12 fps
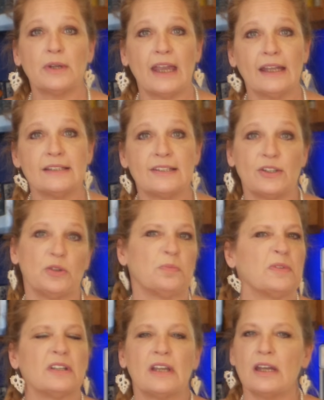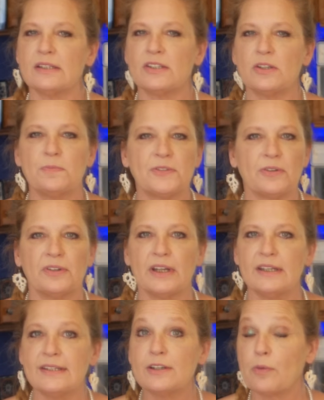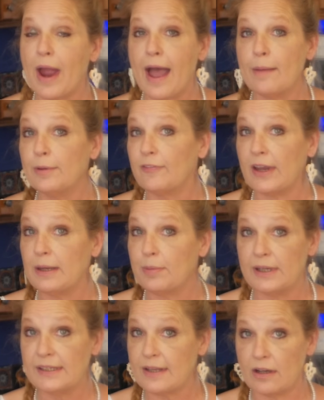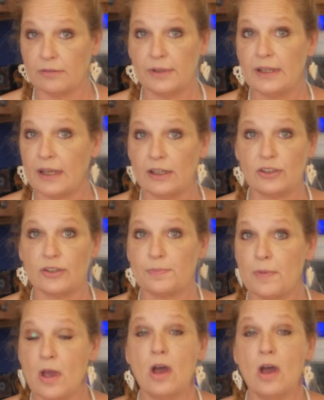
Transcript: canned soup. Canned soups are an easy grab. If anybody's hungry, they can just